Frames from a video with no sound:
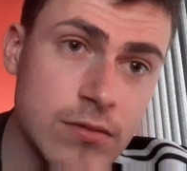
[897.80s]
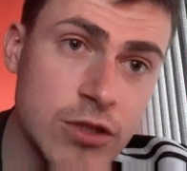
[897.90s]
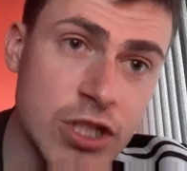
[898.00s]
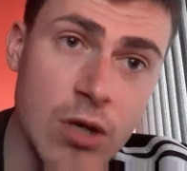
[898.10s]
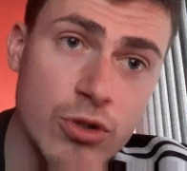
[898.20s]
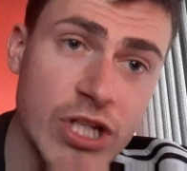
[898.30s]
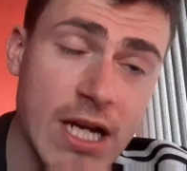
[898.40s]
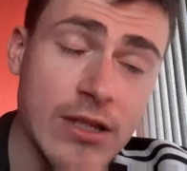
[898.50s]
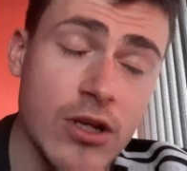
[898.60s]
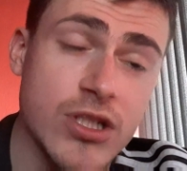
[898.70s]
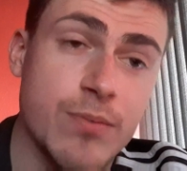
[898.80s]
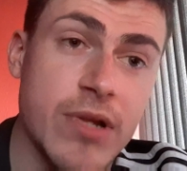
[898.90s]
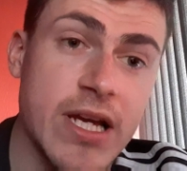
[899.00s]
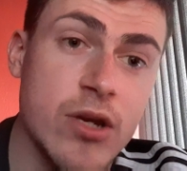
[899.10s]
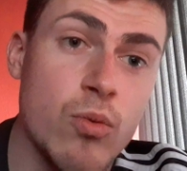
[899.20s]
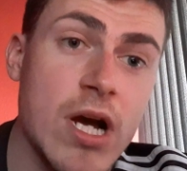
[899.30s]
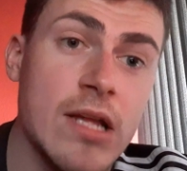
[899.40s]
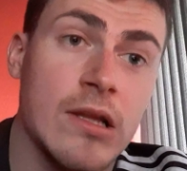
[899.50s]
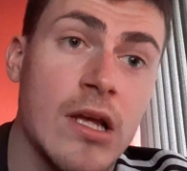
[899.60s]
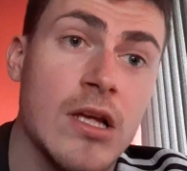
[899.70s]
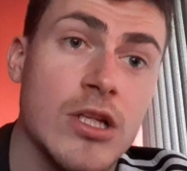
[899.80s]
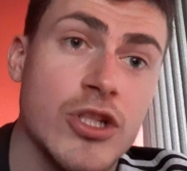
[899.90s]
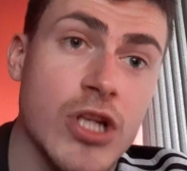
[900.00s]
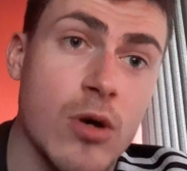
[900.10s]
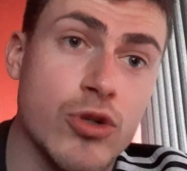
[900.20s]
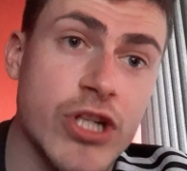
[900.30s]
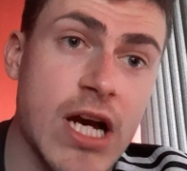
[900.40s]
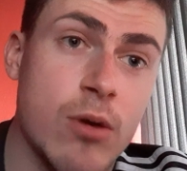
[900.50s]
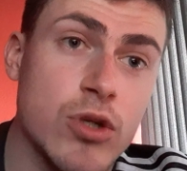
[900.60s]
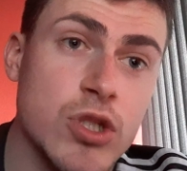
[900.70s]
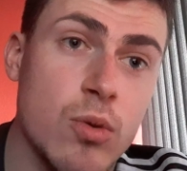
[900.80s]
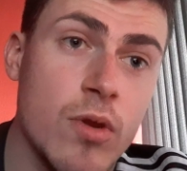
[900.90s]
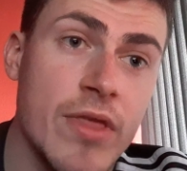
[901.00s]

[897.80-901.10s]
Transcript: Solskjaer knows the player well. Solskjaer was the one